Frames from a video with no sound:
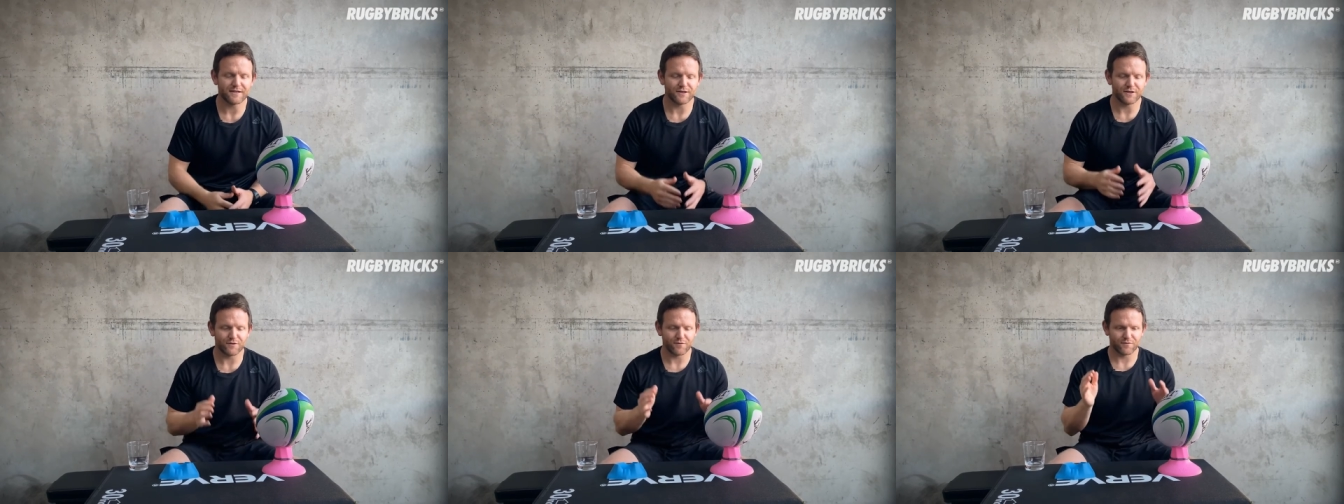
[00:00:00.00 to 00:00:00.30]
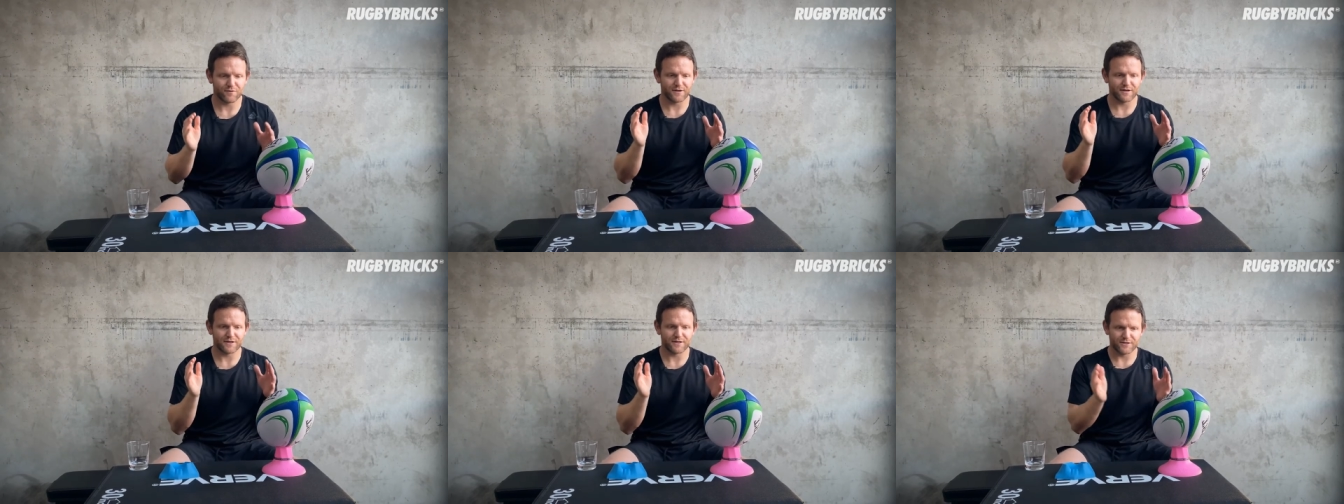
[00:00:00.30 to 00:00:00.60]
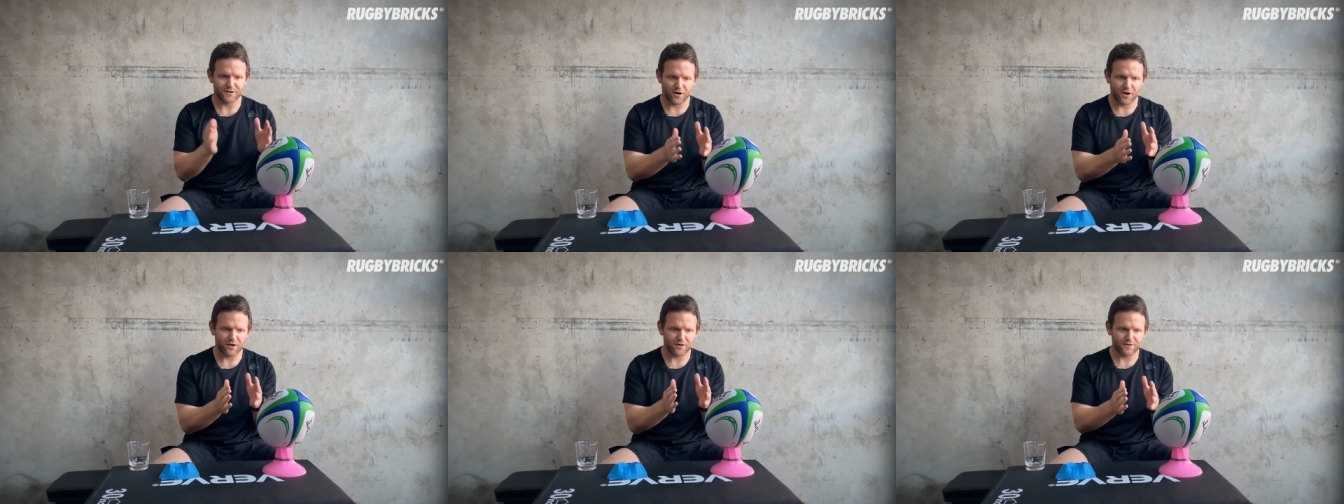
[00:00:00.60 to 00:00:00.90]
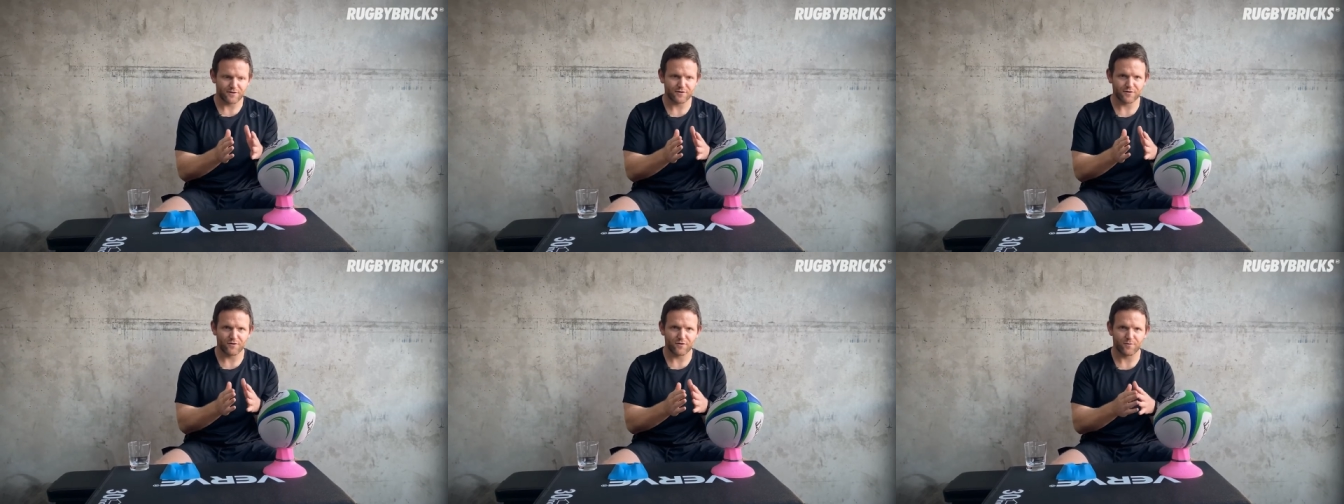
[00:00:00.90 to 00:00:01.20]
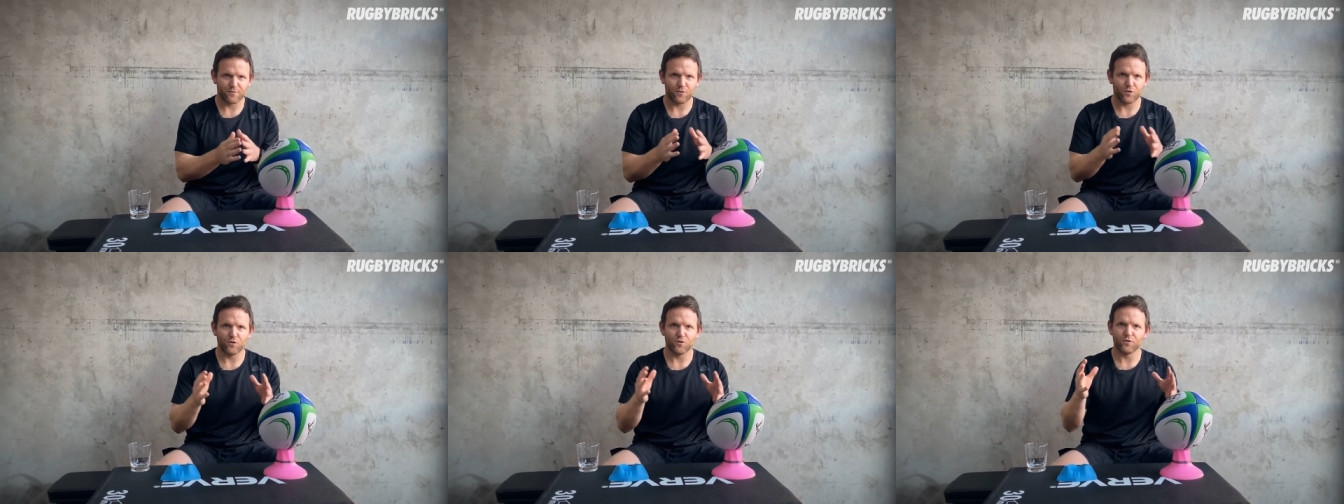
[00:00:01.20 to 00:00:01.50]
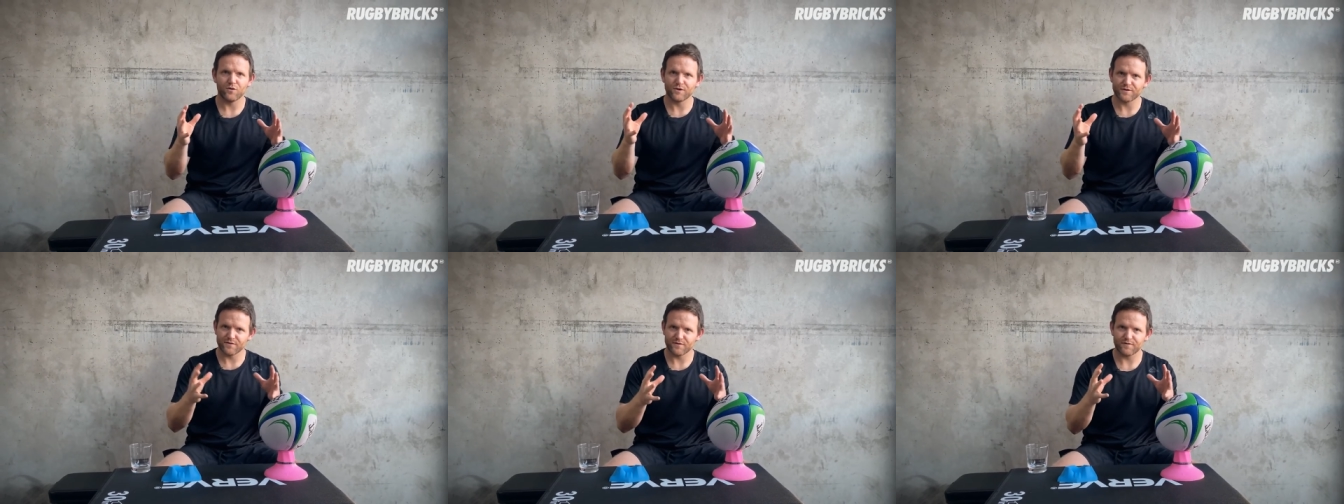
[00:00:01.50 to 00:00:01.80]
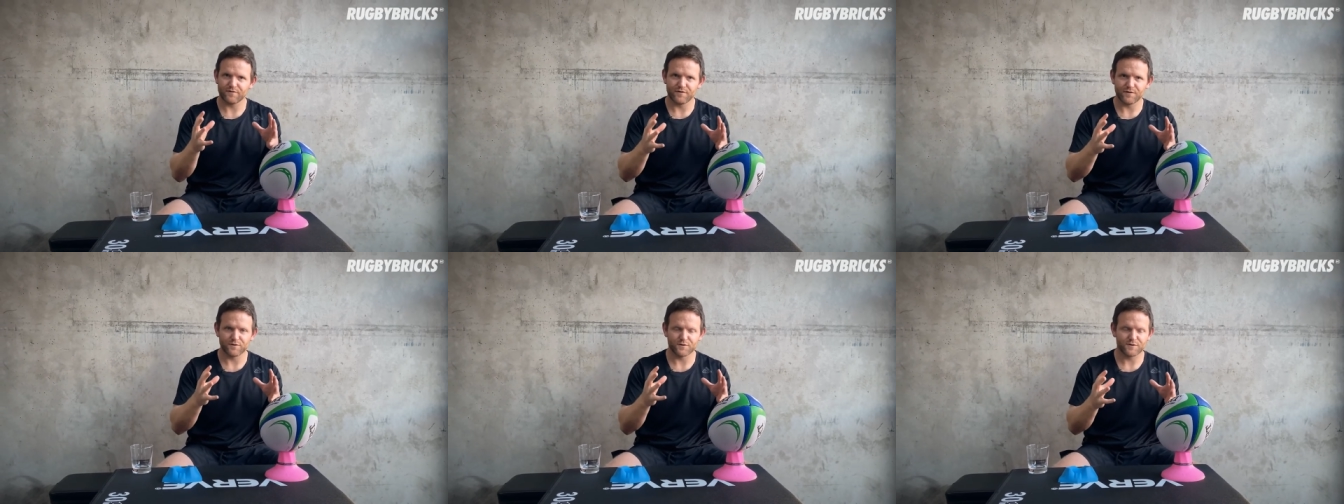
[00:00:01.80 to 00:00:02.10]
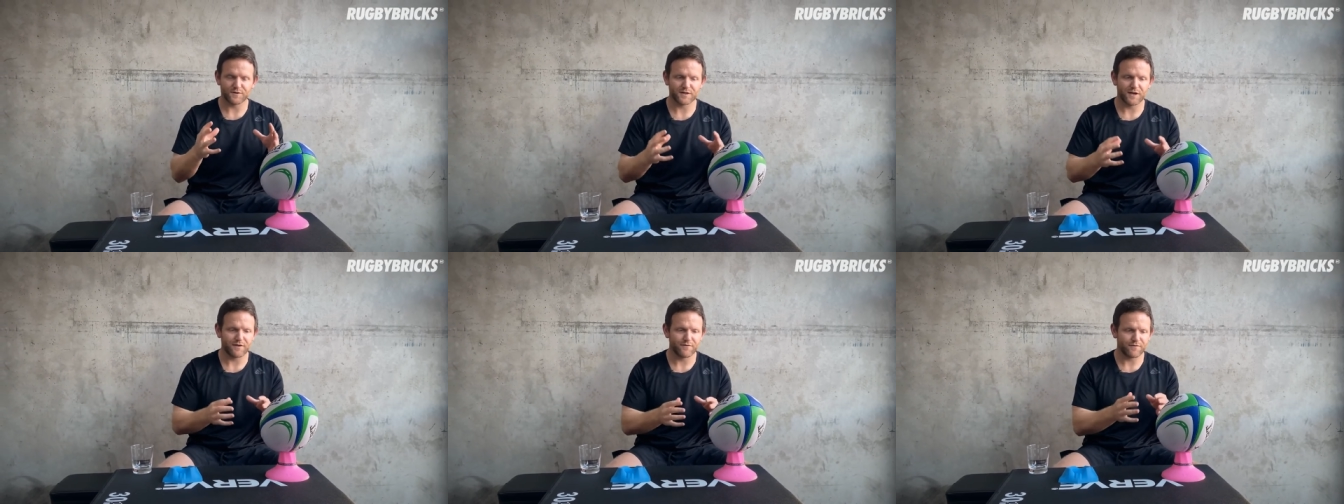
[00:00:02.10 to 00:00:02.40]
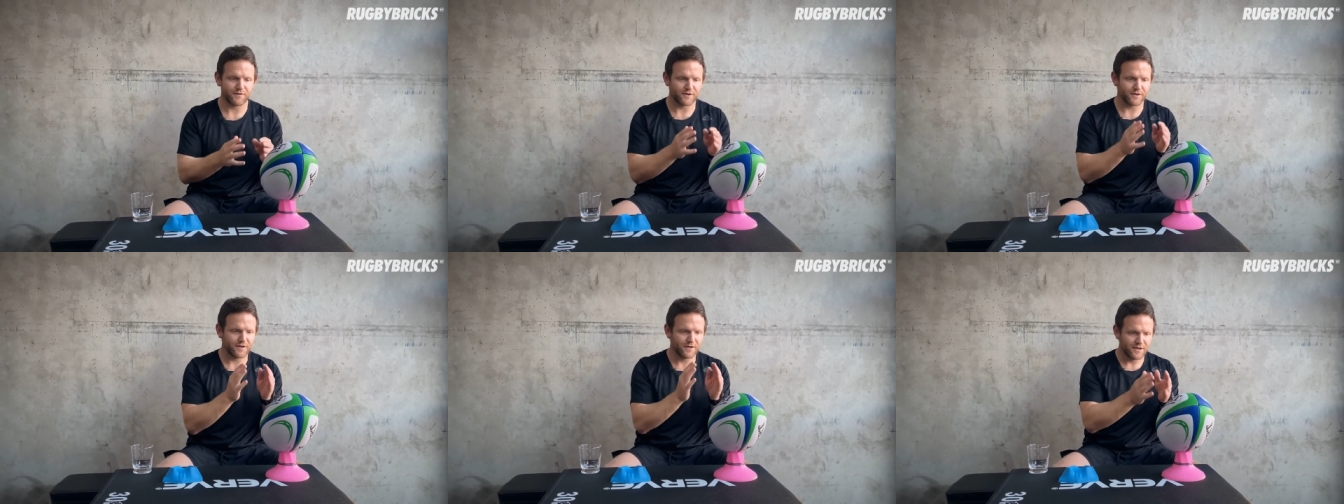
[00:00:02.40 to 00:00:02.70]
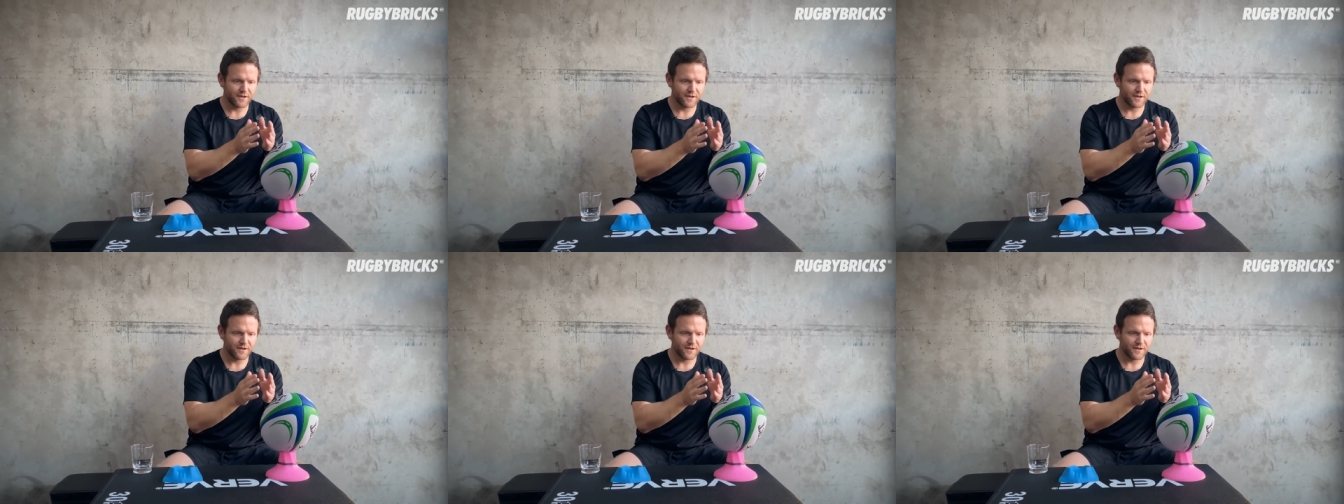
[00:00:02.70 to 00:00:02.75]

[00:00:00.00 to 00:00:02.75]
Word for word: and you're really dialing on the ball because it feels safer